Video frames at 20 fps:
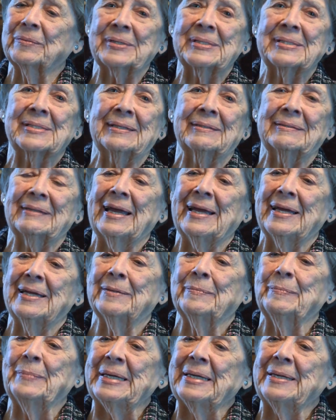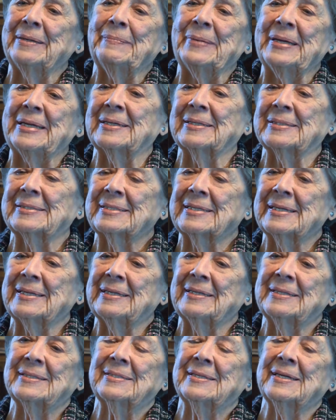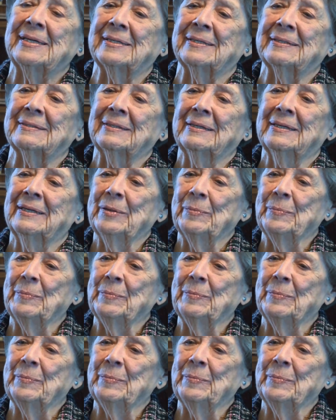It was A to B, B to C, C to